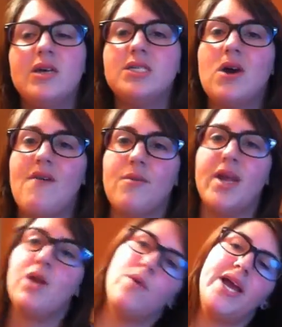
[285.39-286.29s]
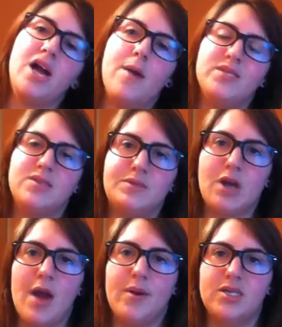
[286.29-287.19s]
So everybody rate, comment,
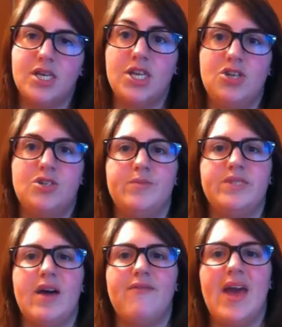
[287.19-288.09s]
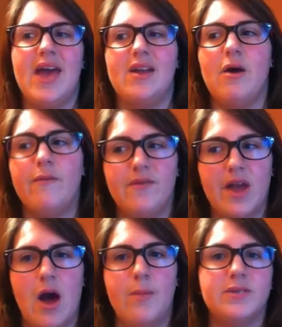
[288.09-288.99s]
subscribe, all the good YouTube stuff, and
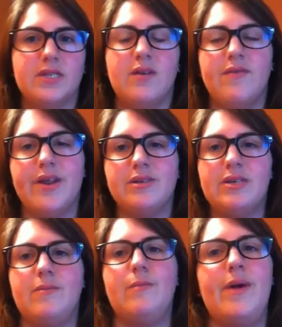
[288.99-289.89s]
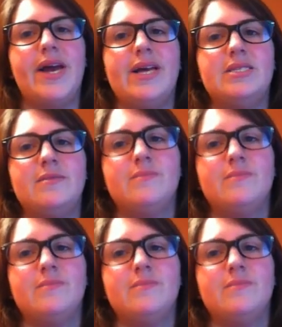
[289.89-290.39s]
hopefully I'll post another video soon. Bye guys.